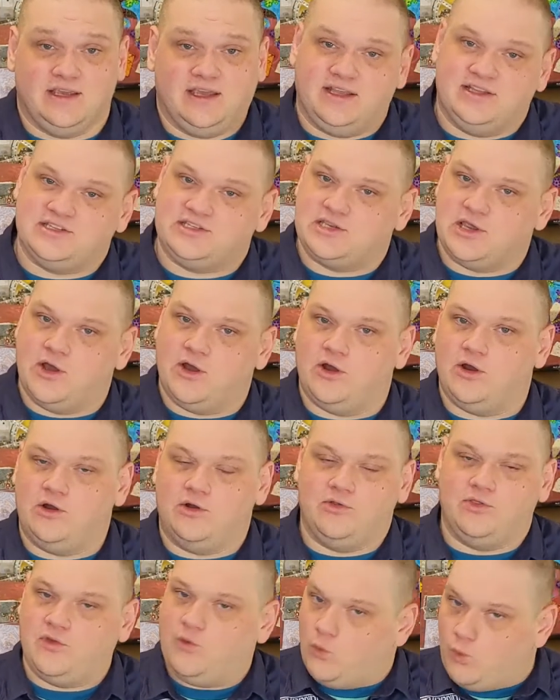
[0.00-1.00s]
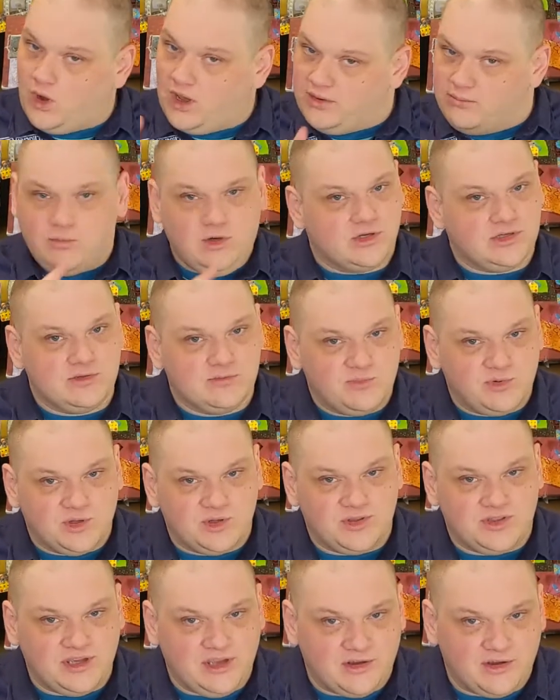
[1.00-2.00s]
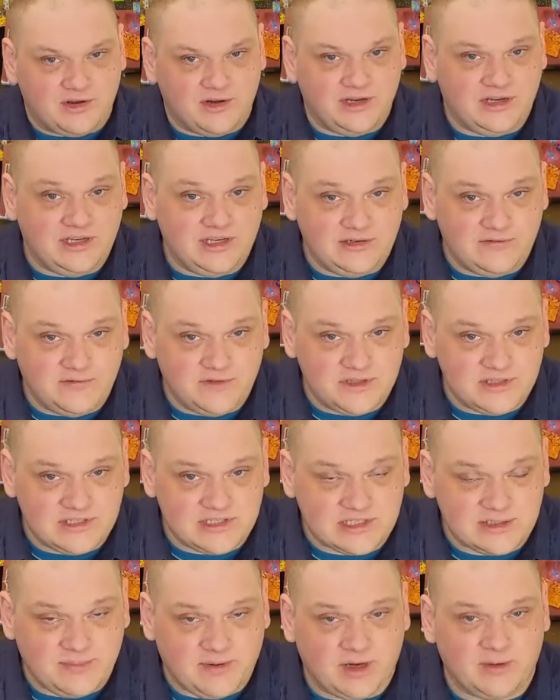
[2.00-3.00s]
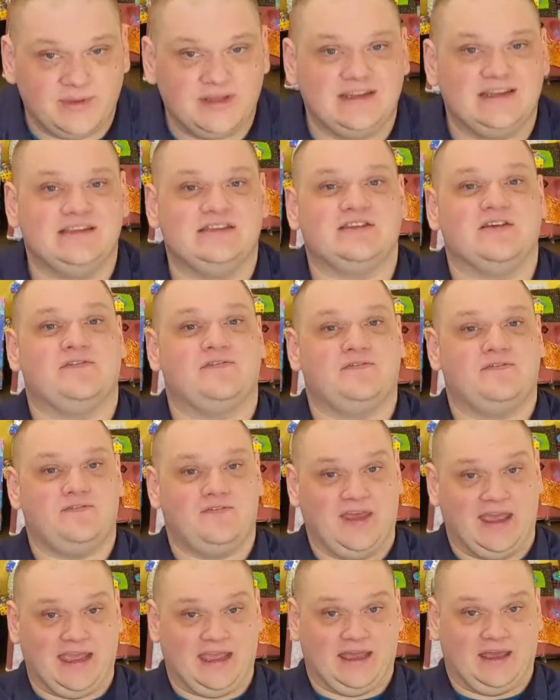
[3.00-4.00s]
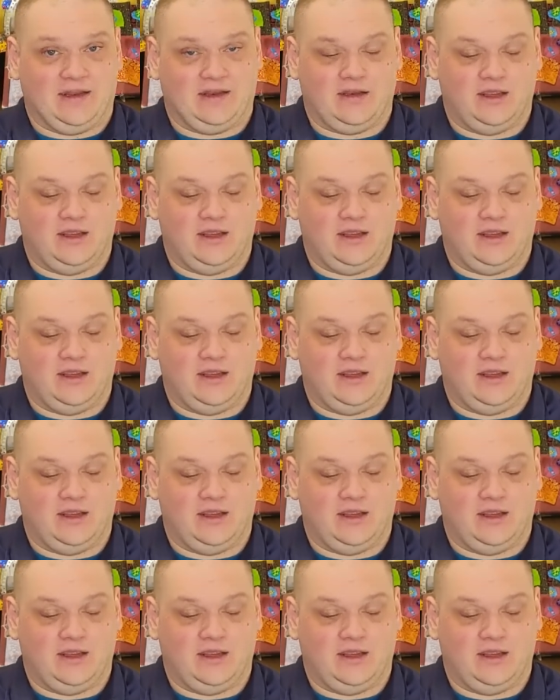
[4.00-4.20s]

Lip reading: And so the one most important thing you're going to need for this experiment is a fan.